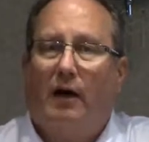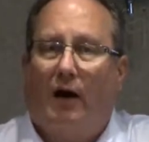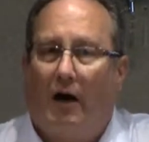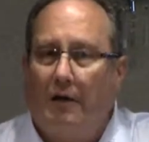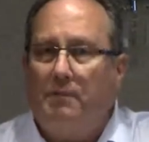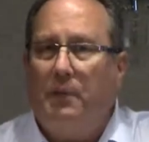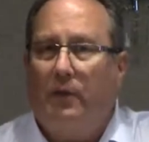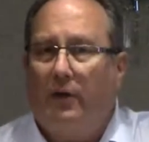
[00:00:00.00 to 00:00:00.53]

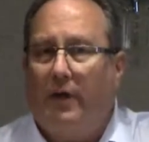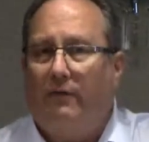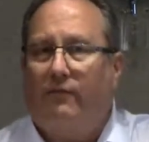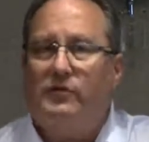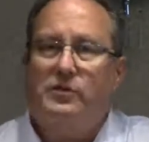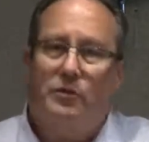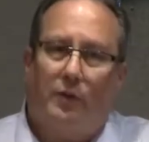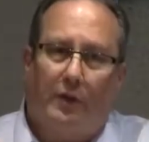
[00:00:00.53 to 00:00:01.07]

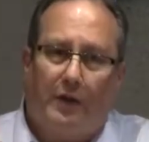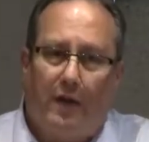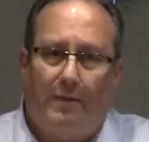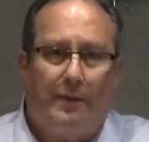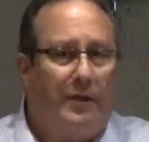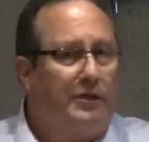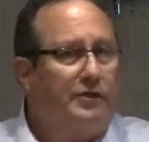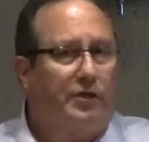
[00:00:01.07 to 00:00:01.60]
unbelievers who were
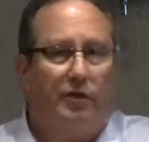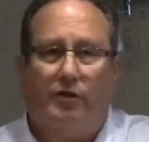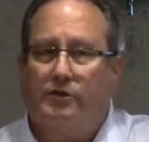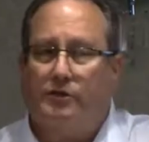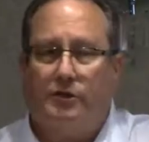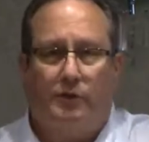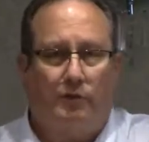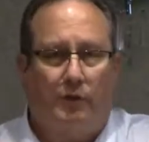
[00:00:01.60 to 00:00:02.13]
coming to
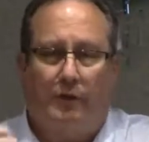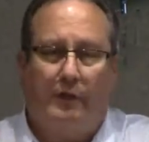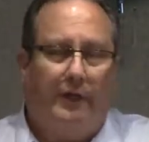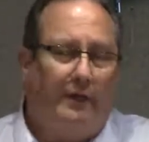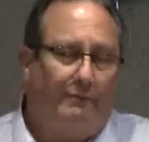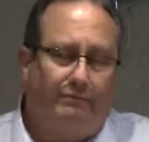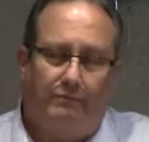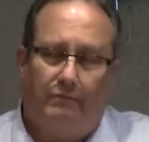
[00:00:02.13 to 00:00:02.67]
church who
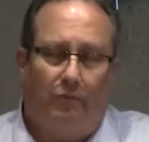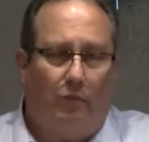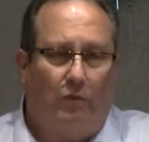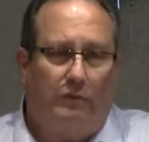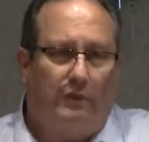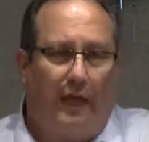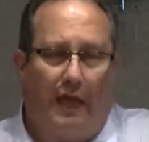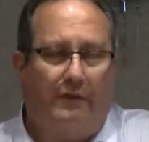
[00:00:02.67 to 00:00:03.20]
really
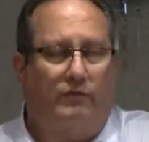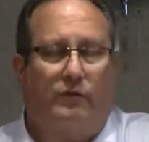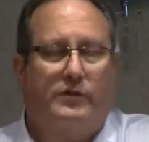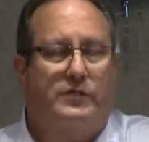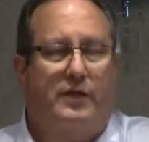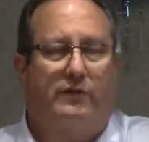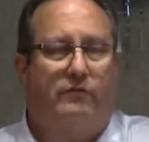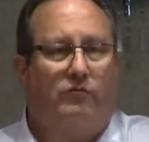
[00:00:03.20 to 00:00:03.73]
hadn't
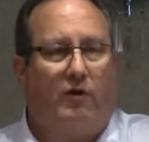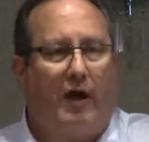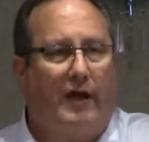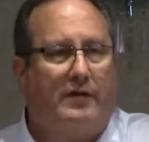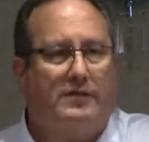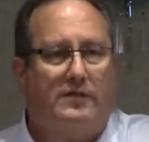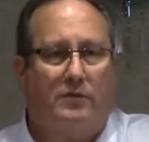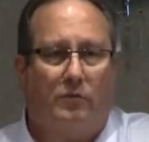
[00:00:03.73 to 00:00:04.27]
received
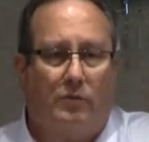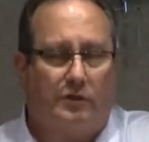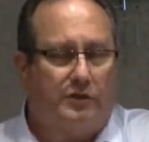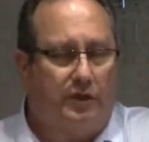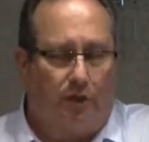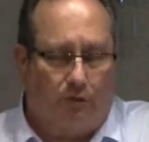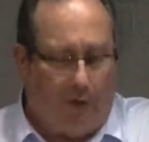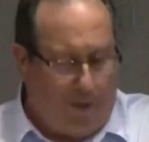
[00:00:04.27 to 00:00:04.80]
Christ and were
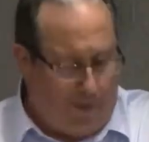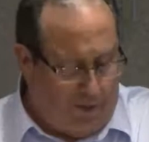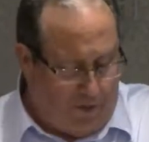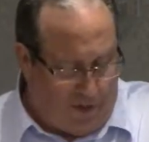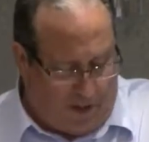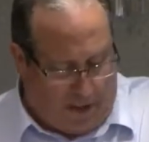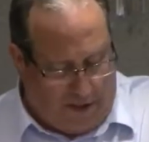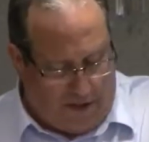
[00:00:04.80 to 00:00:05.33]
still
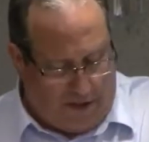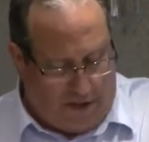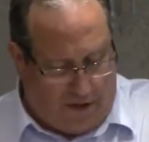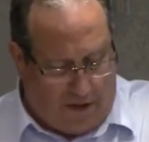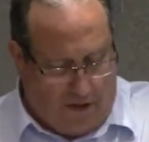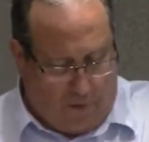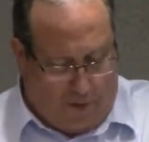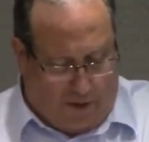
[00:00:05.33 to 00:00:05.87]
rebels against
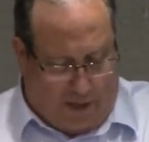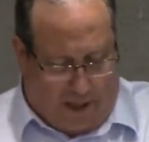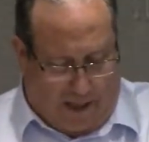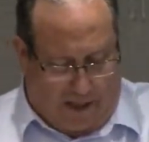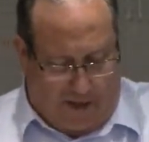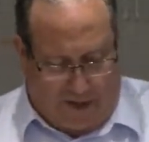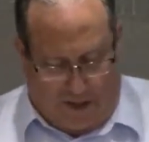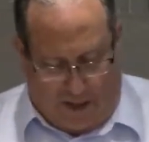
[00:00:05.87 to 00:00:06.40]
what
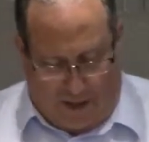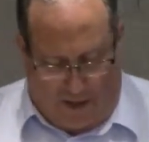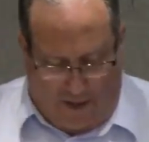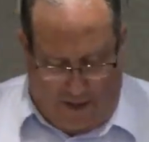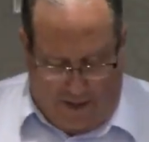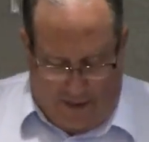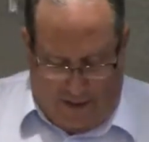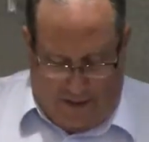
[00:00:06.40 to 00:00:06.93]
God had
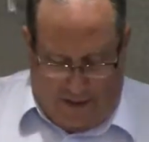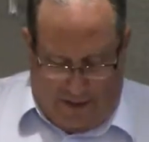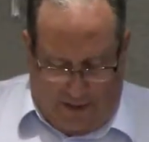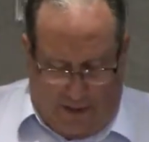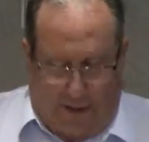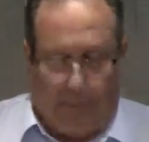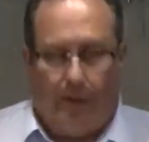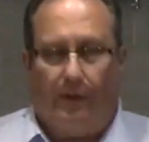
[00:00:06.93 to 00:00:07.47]
said.
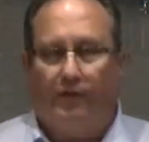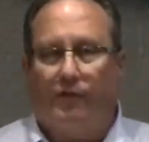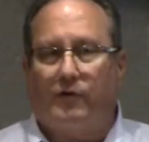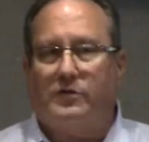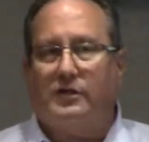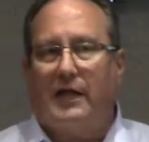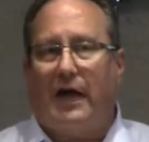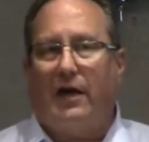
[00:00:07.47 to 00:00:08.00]
I'm going to
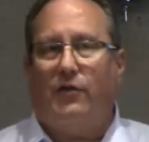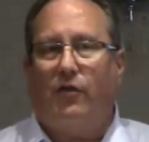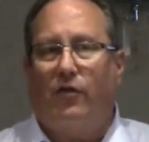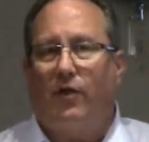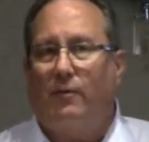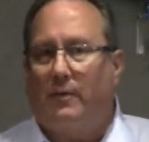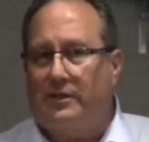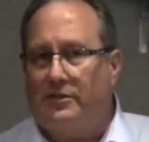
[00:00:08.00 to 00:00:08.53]
first gather
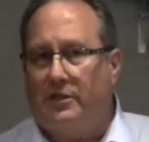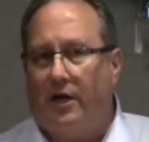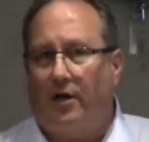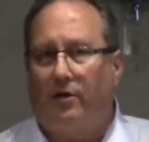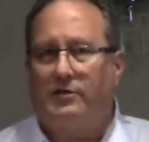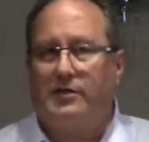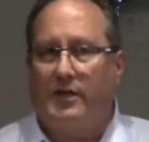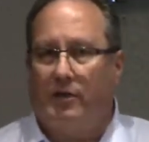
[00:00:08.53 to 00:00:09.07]
them as
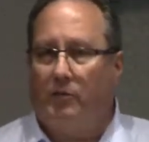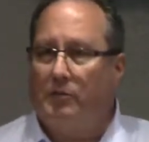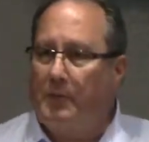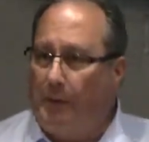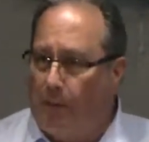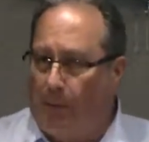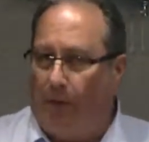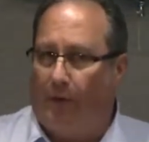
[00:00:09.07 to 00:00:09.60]
tares, and they will
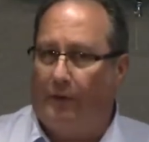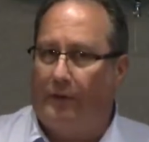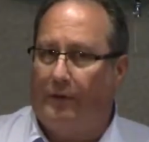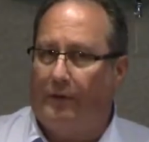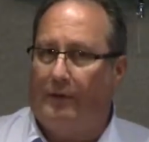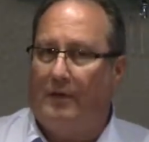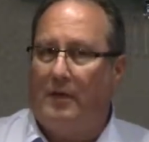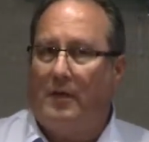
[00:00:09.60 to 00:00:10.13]
be burned.
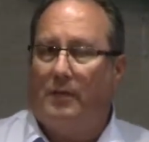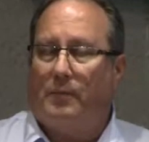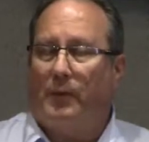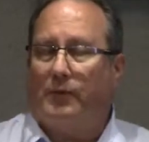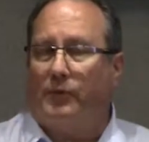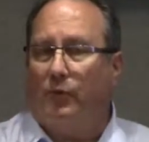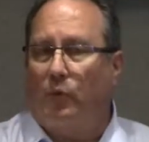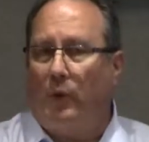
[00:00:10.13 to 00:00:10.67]

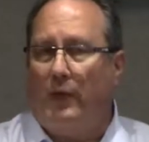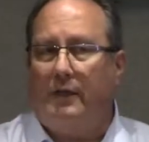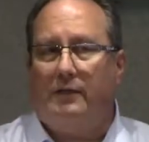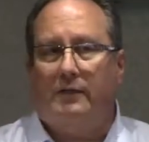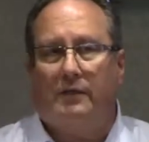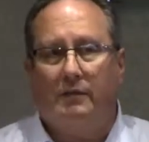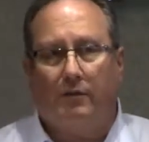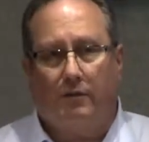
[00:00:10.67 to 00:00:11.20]
But the
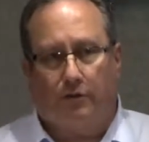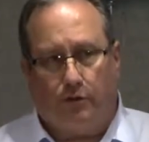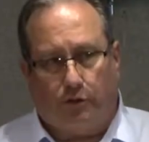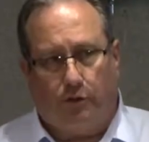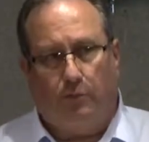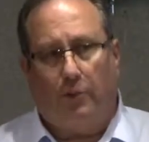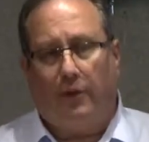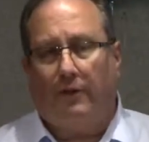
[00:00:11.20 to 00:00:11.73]
wheat, the
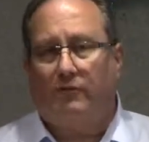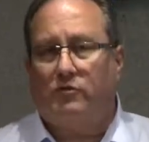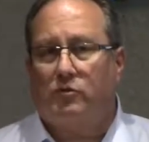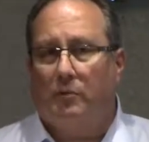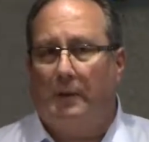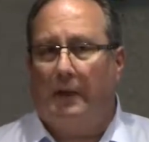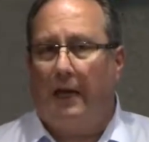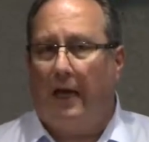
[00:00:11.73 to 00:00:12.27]
true believers,
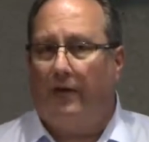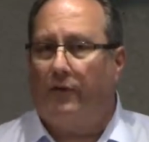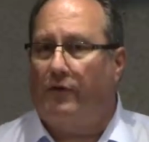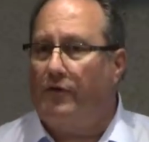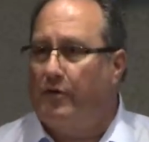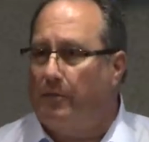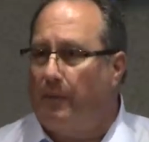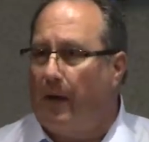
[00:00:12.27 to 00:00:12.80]
will be
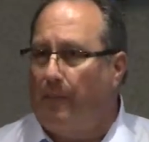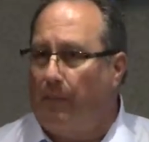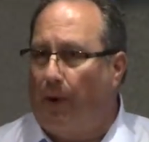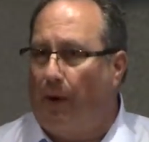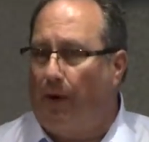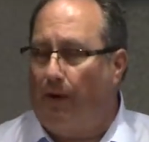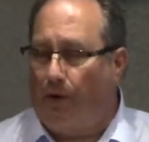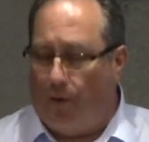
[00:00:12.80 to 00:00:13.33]
gathered into my
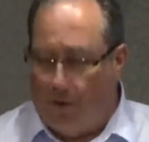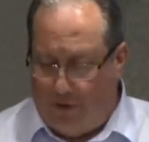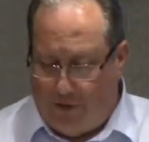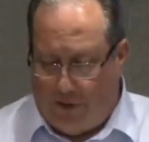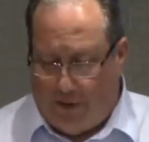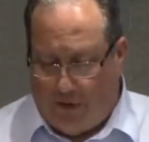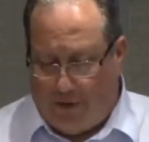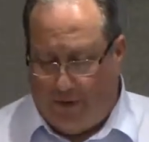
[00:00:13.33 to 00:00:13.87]
barn or
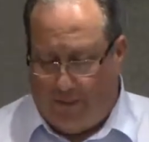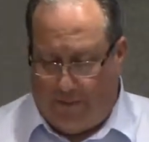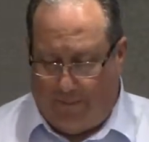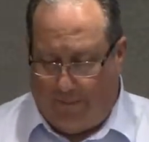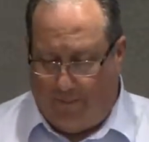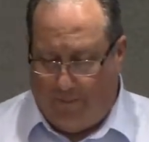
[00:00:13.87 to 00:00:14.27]
into the kingdom.